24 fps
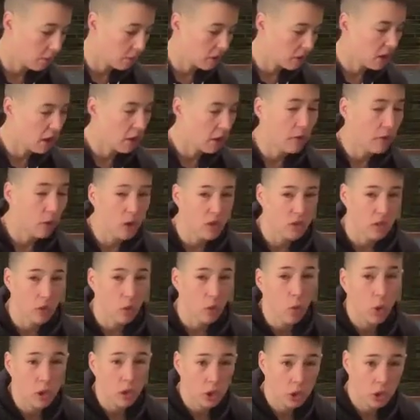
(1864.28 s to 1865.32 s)
but you need to focus
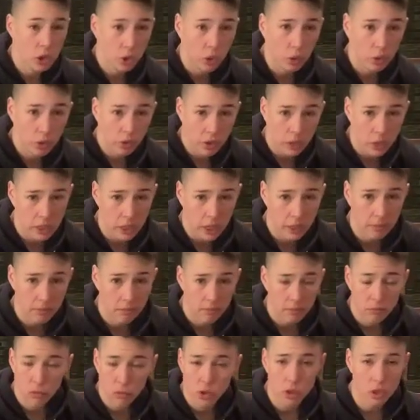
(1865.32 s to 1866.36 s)
on 1 shoulder at a
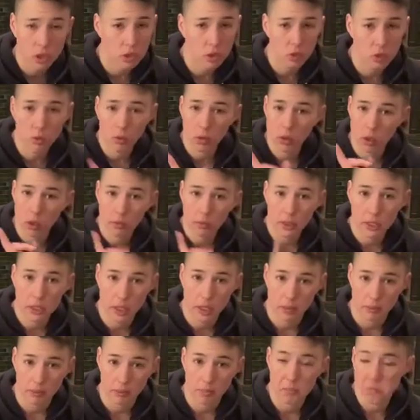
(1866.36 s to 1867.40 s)
time, just do 1 arm at a
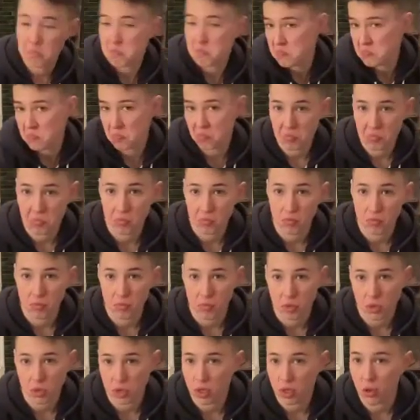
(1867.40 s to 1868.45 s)
time.
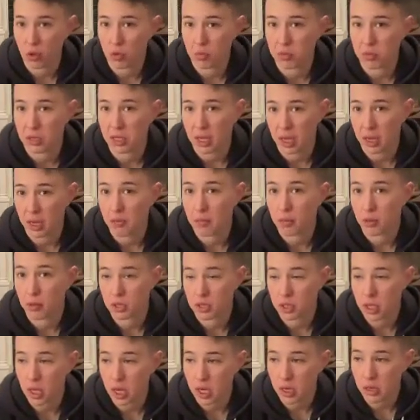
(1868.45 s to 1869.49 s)
So that would be 8
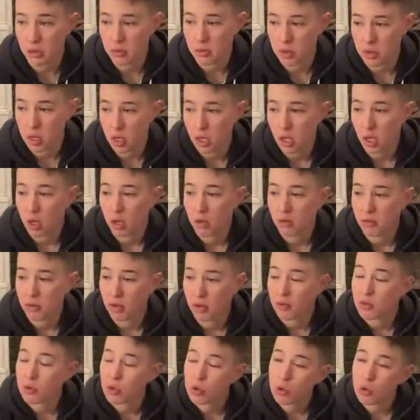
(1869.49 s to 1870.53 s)
per side.
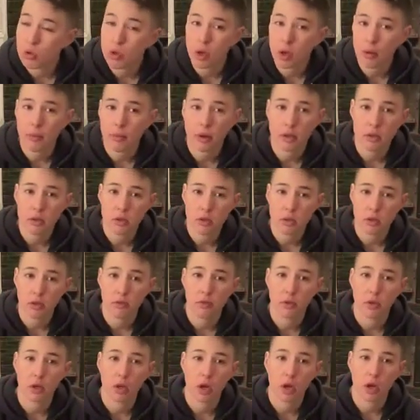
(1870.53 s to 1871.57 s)
You have 2 dumbbells.
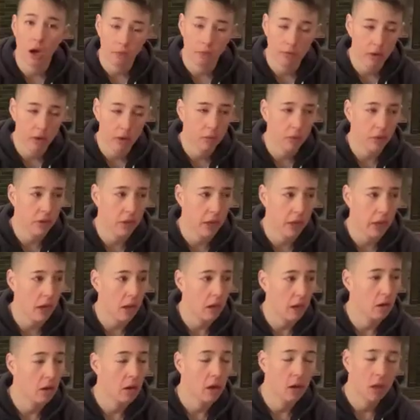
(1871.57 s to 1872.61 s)
You feel confident with
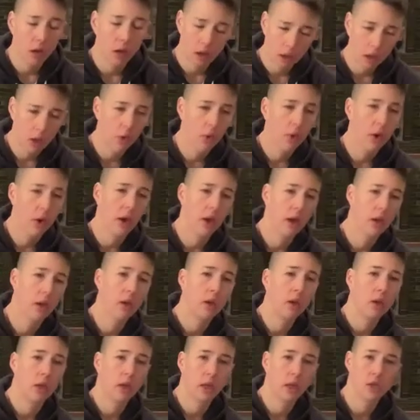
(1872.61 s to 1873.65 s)
that. Go
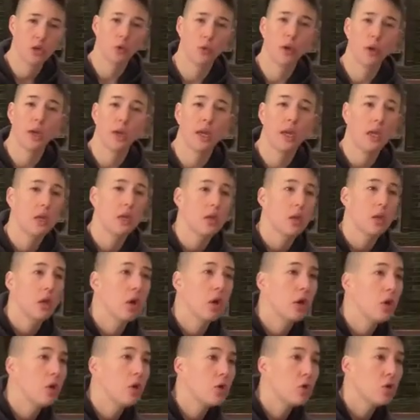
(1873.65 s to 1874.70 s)
ahead and do 8
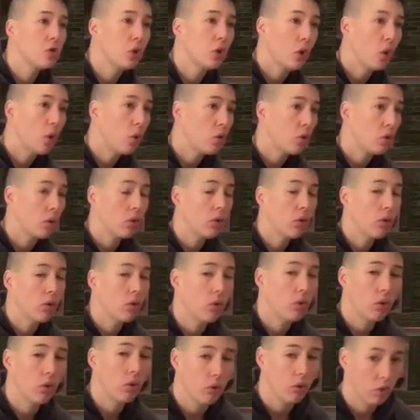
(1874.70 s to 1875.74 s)
total